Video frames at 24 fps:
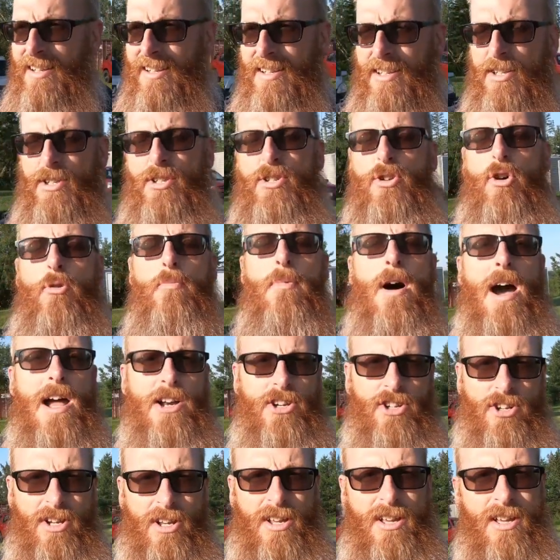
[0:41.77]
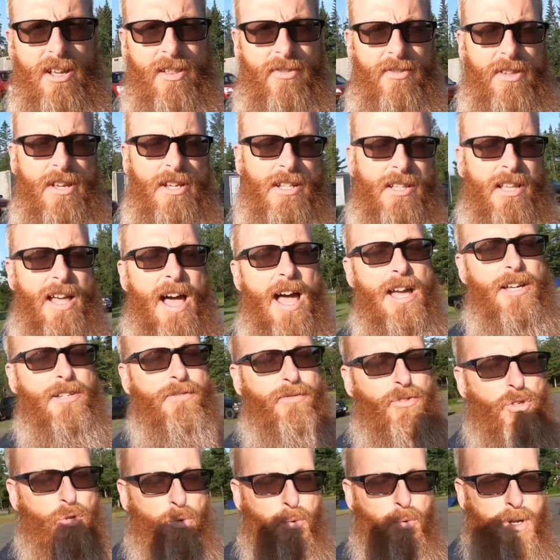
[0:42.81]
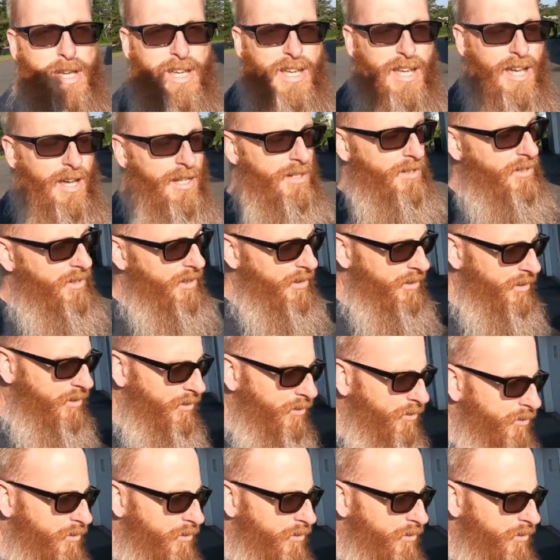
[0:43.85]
so much these last few weekends and through